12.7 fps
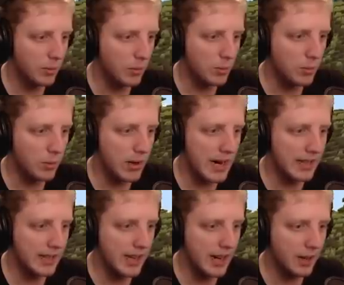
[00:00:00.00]
Where
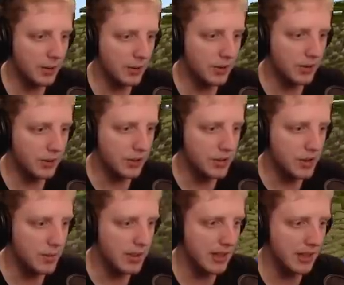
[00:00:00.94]
the cows, dude? There
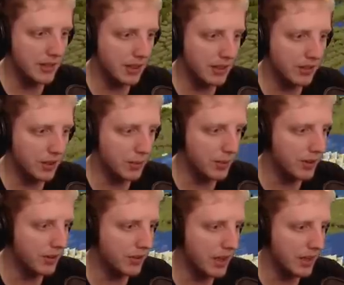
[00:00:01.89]
should have been at least like two on
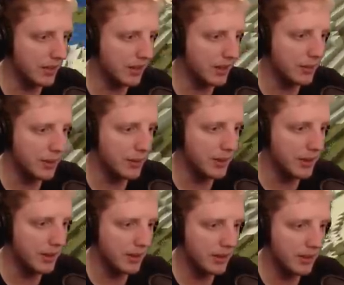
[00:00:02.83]
the side. here, maybe.